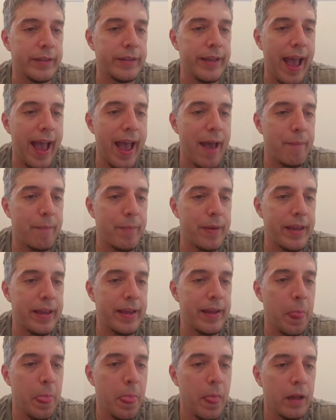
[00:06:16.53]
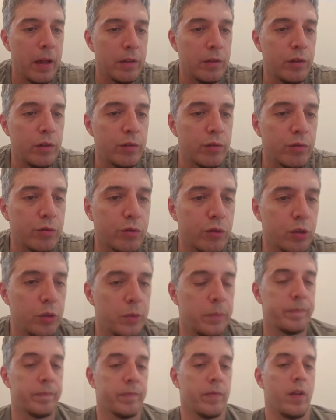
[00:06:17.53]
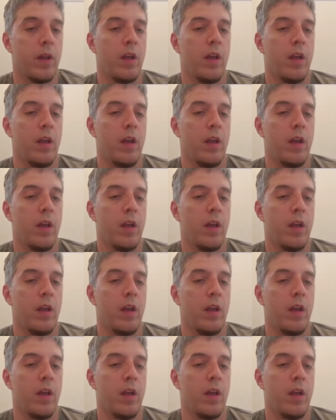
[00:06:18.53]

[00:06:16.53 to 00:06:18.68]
the Abbey, newsroom.